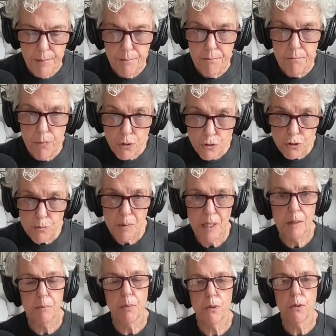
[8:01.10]
most
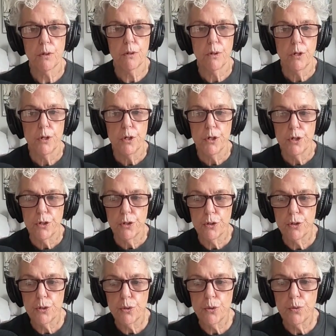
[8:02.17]
people
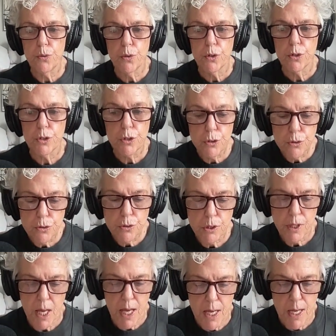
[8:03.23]
who use
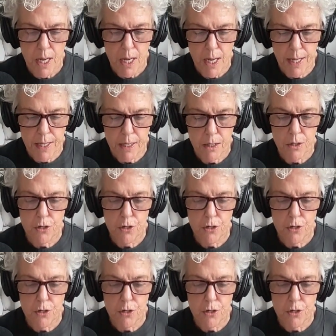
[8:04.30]
AI,